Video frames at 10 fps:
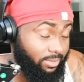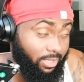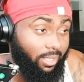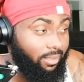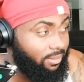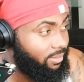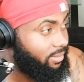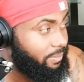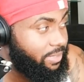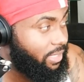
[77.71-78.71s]
Yeah,
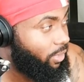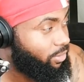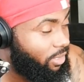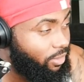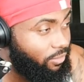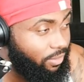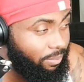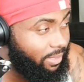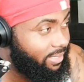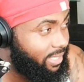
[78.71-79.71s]
mosquitoes all over the
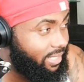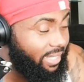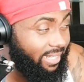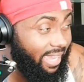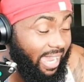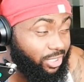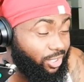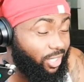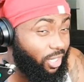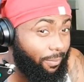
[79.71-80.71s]
place. They they're
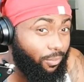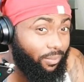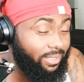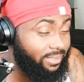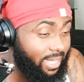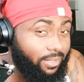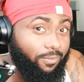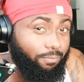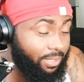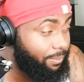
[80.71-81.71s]
actually the number one death
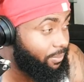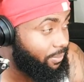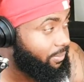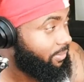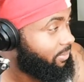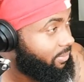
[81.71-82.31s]
of people